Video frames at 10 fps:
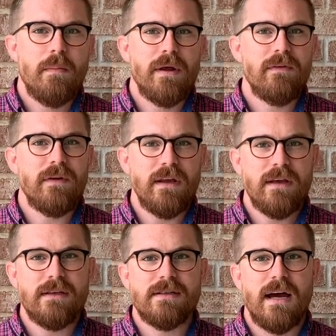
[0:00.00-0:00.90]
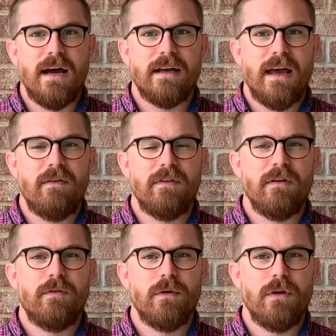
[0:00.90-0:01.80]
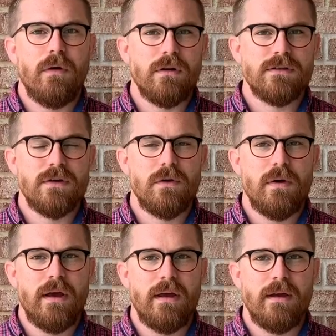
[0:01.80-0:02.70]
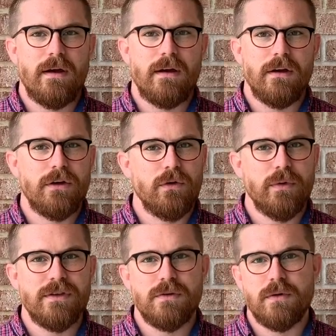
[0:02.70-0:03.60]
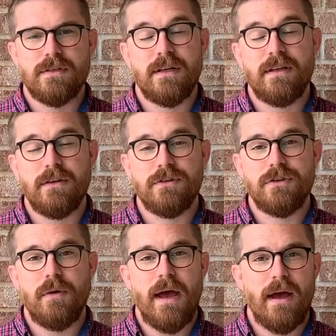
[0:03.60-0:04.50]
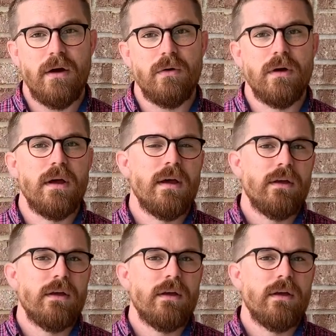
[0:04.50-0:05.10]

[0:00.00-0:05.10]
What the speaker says: But if it is, I have there for you also a good resource that tells you how